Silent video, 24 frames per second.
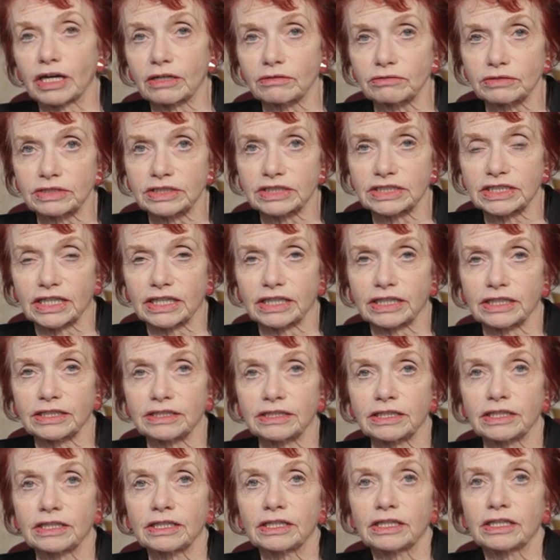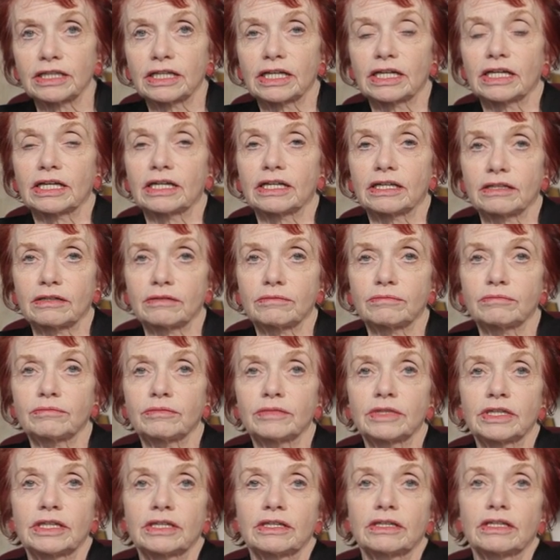outside
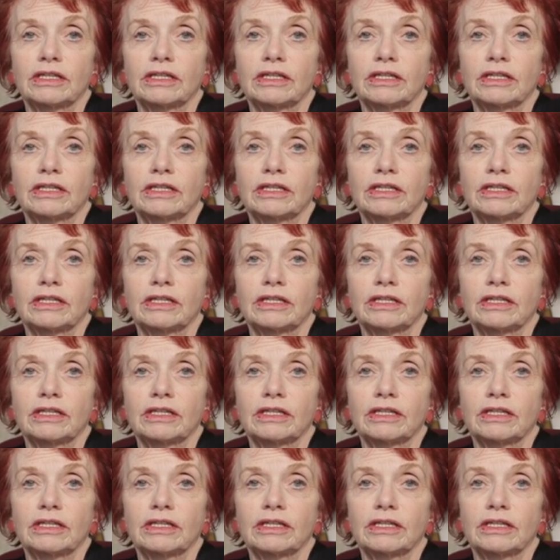a